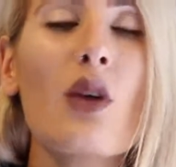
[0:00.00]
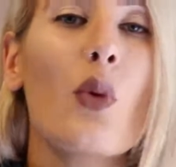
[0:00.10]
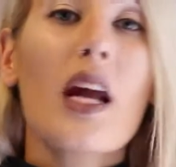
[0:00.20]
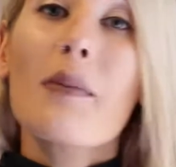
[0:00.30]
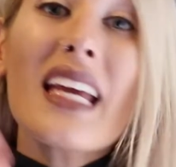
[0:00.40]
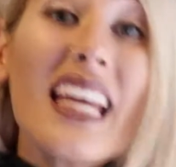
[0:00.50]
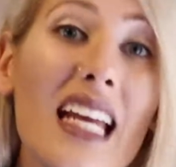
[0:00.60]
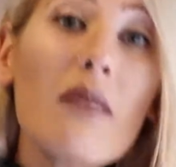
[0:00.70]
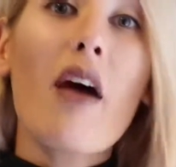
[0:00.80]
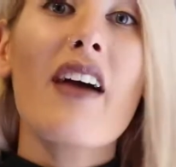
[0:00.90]
When I'm
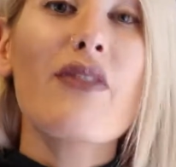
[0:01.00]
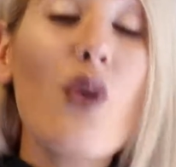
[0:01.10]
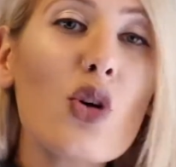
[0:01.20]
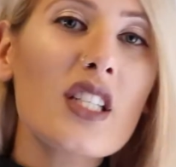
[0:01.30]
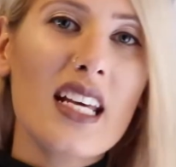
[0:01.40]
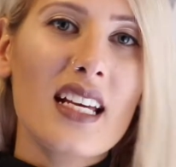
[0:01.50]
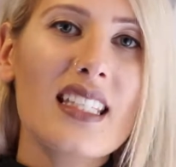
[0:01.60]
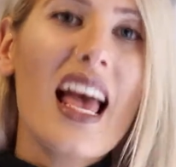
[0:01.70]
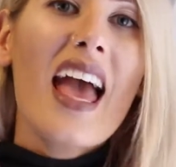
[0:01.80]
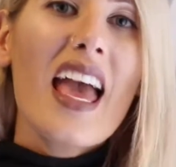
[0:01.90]
in my vortex,
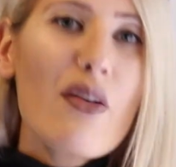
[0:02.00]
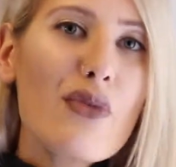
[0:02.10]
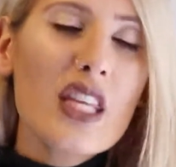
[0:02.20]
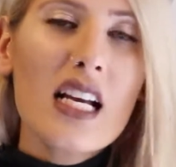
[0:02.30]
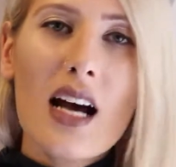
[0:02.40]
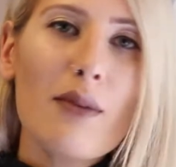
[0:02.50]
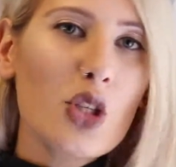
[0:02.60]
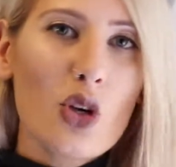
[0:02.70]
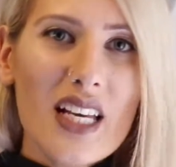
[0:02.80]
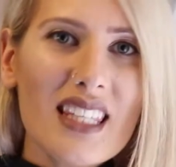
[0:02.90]
everything comes
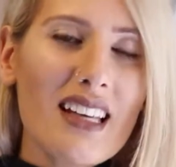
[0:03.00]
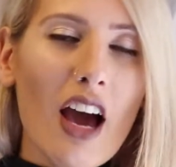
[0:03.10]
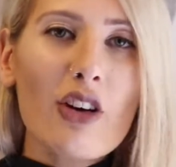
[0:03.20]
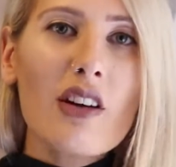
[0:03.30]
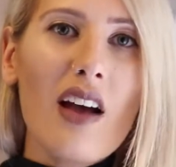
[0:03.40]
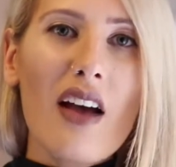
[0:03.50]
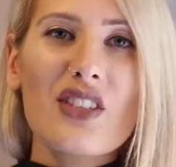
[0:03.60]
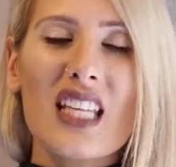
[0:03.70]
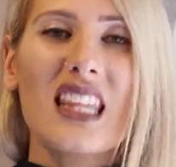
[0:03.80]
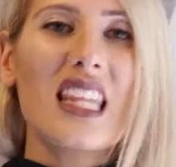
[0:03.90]
so easily. I don't even have
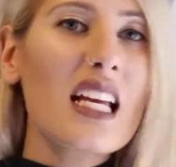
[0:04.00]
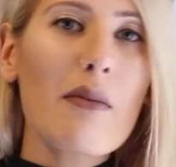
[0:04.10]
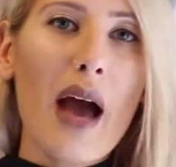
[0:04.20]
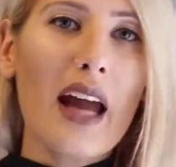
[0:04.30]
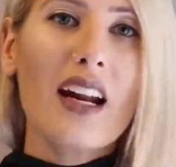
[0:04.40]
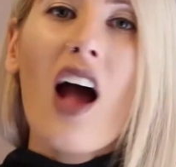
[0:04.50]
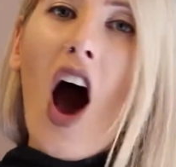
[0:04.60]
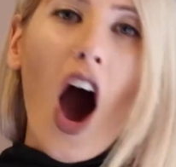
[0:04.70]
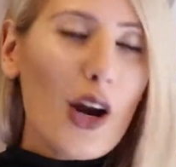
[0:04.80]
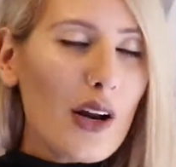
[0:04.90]
to think about it.
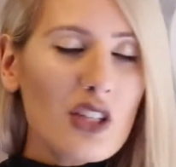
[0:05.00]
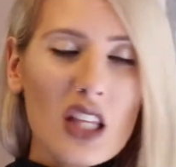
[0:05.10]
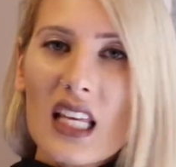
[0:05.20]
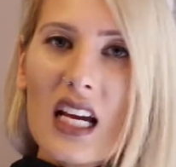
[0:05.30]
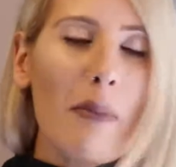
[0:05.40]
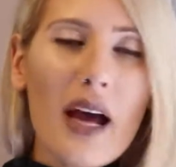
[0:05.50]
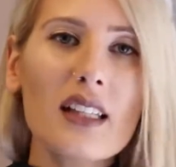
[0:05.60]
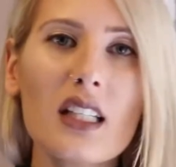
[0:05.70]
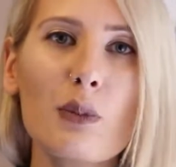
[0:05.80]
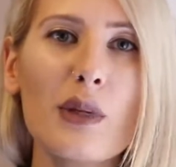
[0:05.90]
I don't have to think about
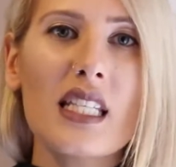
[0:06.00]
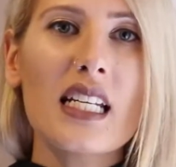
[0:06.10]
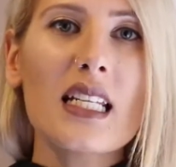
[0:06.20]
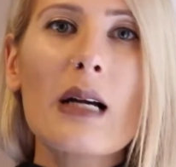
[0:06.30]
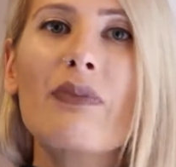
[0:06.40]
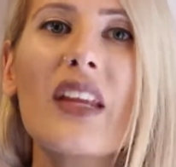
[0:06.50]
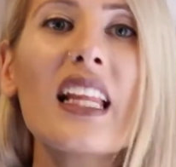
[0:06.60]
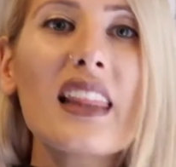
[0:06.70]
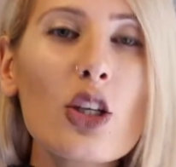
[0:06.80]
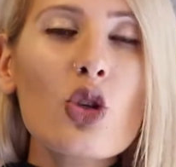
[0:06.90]
this business. It
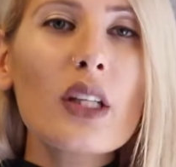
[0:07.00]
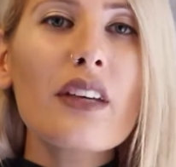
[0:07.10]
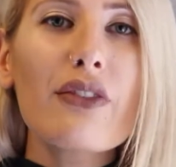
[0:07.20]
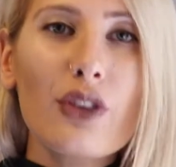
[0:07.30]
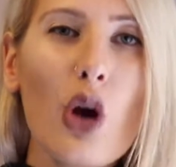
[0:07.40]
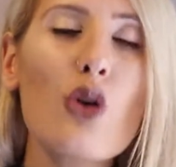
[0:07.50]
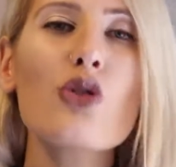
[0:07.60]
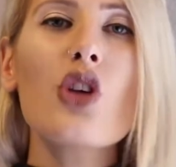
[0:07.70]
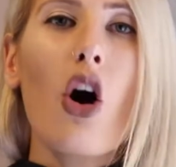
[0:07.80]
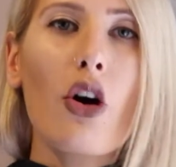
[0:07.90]
literally
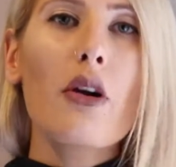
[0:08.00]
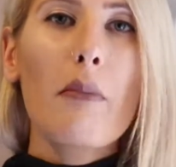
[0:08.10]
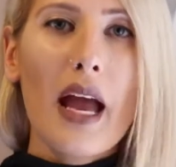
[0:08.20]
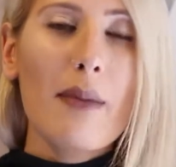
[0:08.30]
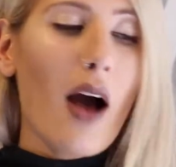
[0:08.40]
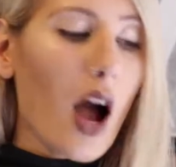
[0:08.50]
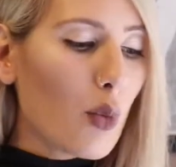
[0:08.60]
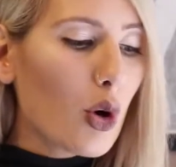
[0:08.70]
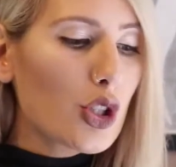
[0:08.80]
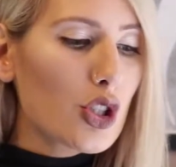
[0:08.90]
flows on paper. I
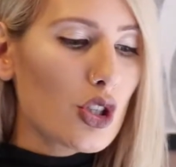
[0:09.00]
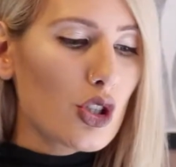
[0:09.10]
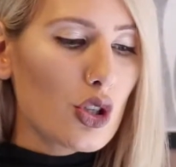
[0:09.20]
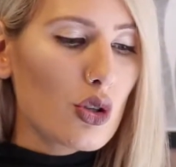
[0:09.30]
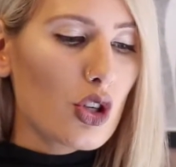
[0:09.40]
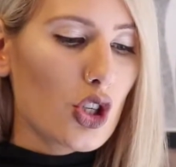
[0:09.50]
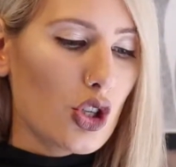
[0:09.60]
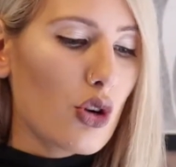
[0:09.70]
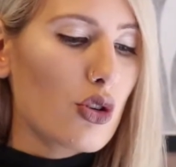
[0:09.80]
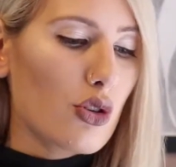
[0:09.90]
want to
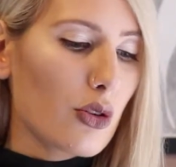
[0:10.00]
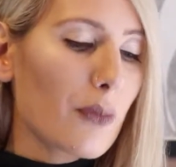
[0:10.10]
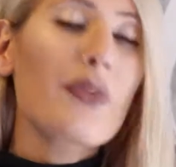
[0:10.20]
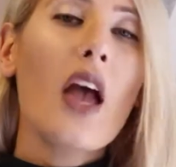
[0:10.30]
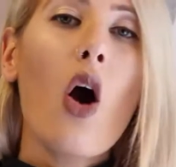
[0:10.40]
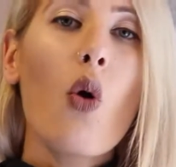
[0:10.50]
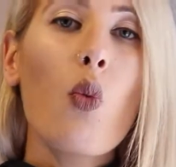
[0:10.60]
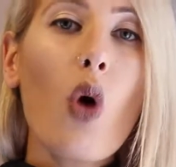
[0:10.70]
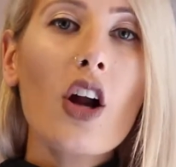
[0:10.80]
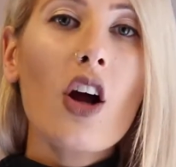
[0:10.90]
show you
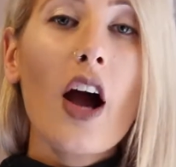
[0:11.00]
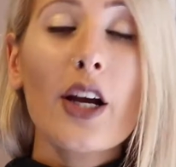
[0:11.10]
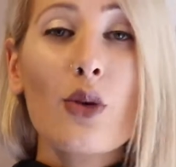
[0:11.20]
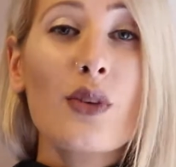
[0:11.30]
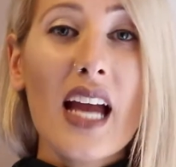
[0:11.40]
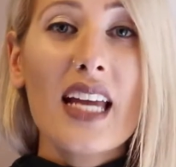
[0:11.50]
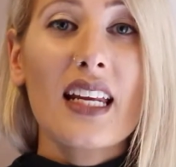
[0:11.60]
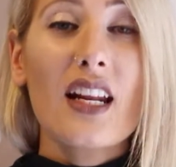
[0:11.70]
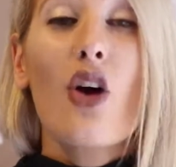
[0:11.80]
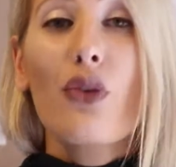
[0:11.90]
what I
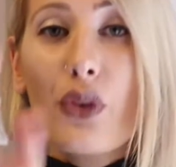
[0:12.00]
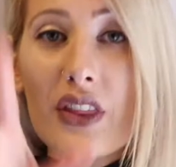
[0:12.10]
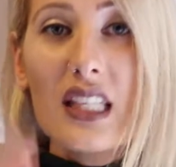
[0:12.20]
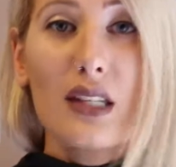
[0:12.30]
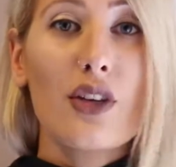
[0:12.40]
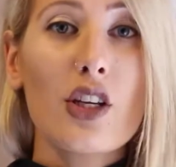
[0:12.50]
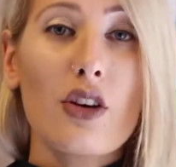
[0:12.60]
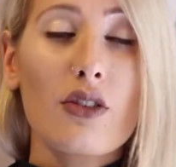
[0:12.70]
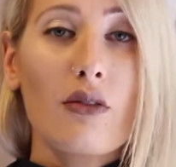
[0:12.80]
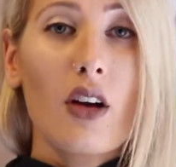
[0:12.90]
created for this
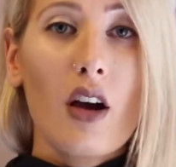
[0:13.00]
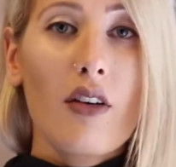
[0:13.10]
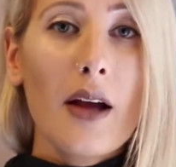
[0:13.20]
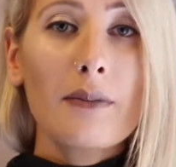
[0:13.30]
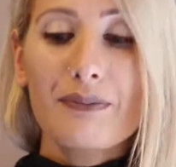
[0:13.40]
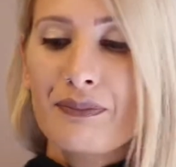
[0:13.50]
video, all right?